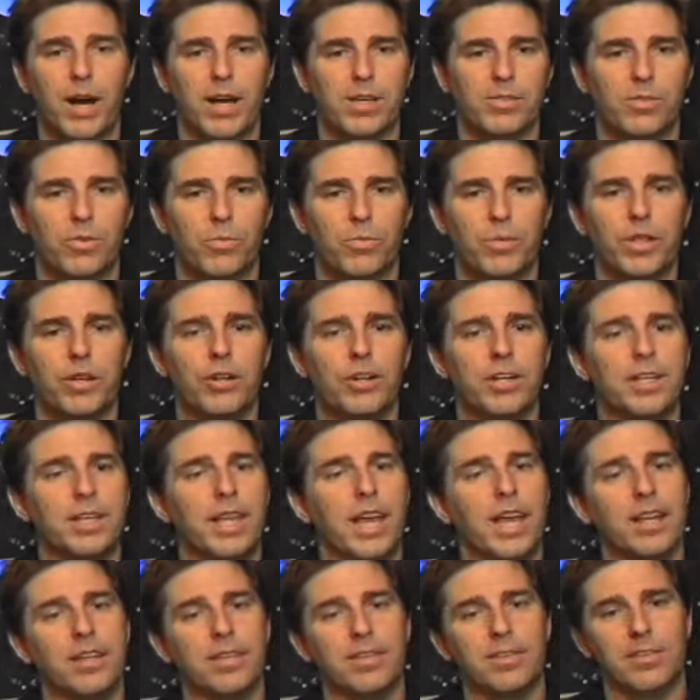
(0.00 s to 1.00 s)
So we look at
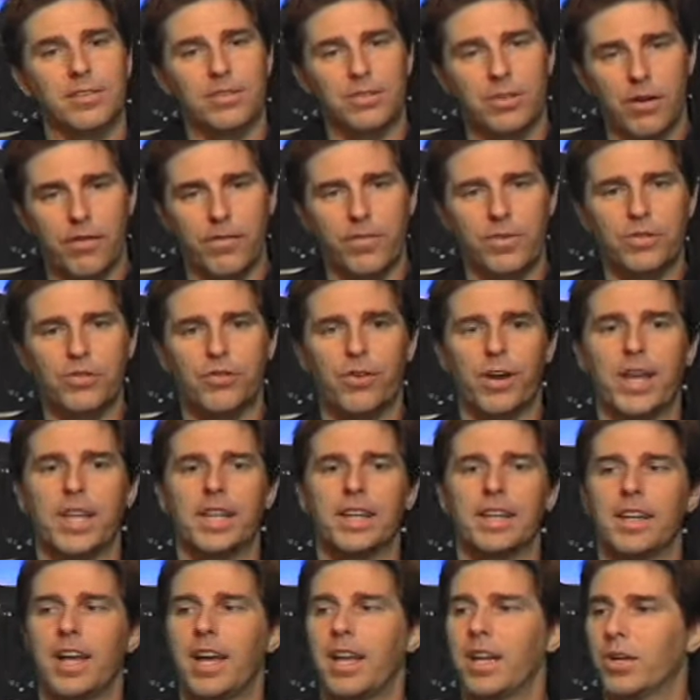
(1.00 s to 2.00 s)
that as a surface trait
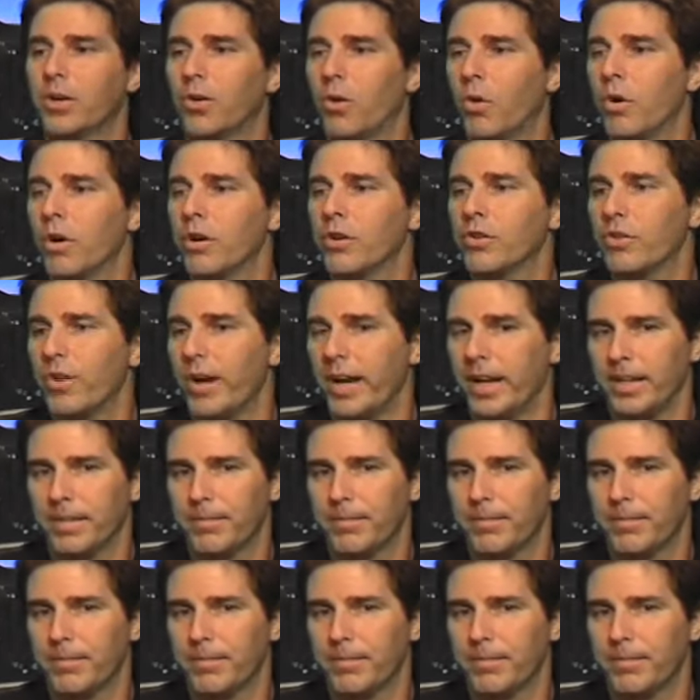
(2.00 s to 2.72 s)
and not a core trait.